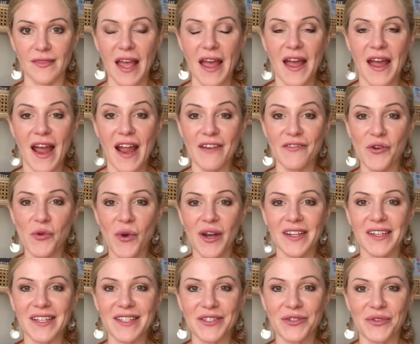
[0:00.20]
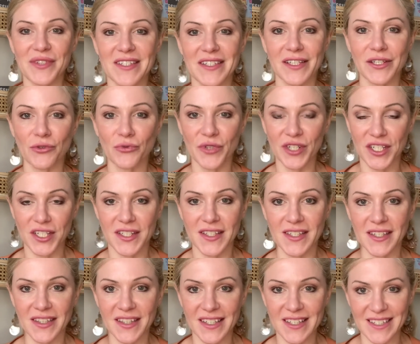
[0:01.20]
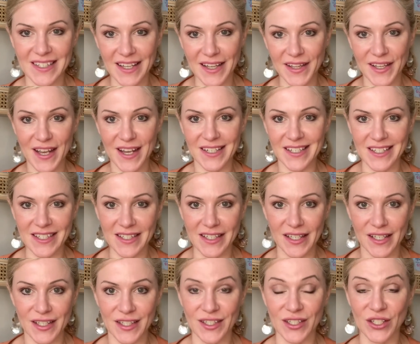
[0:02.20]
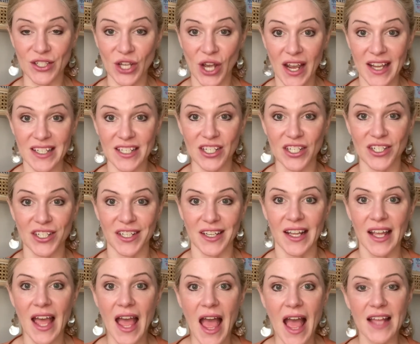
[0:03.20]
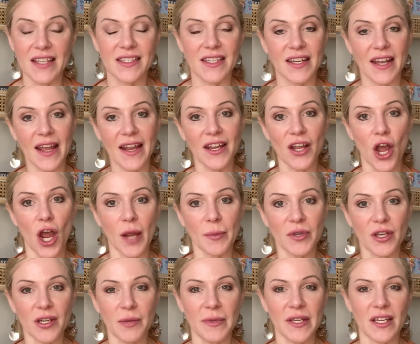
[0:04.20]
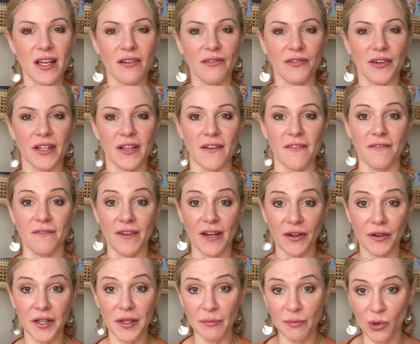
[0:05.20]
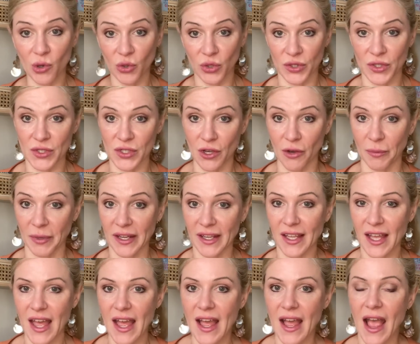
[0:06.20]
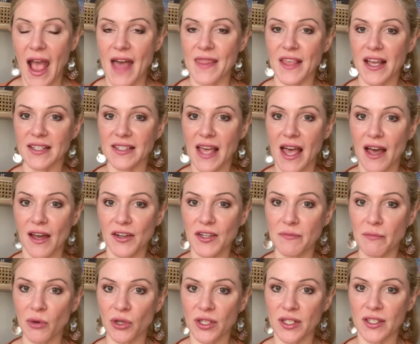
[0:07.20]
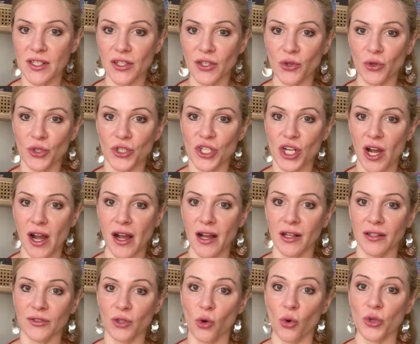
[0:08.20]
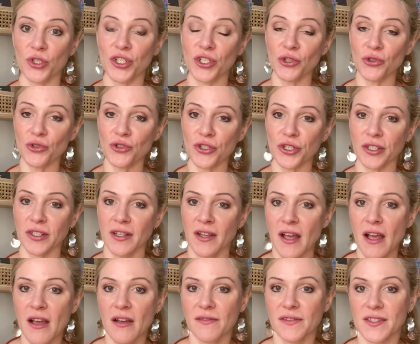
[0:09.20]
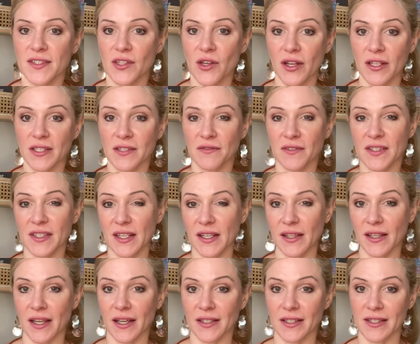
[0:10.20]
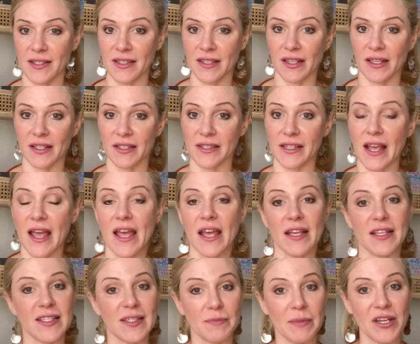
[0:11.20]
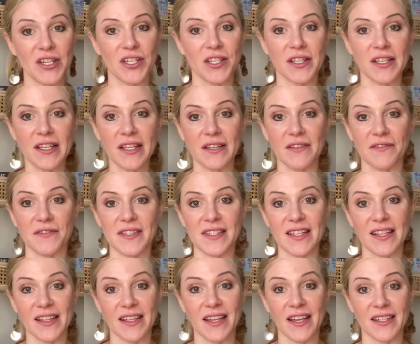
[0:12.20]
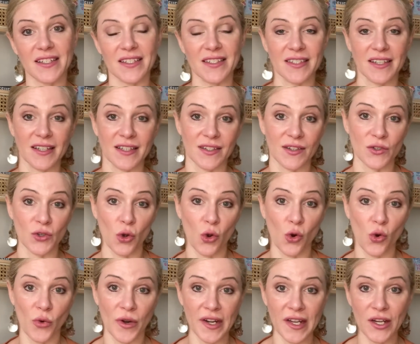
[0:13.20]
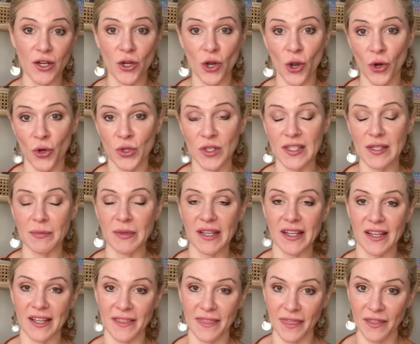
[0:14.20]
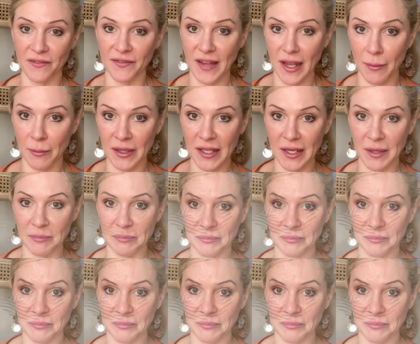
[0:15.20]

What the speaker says: Hey everyone, it's Christina Richardson, the celiac disease dietitian, and today I'm going to be covering a very important topic, and that's how to monitor your child or children for signs of celiac disease, especially if celiac disease is already known to be in the family.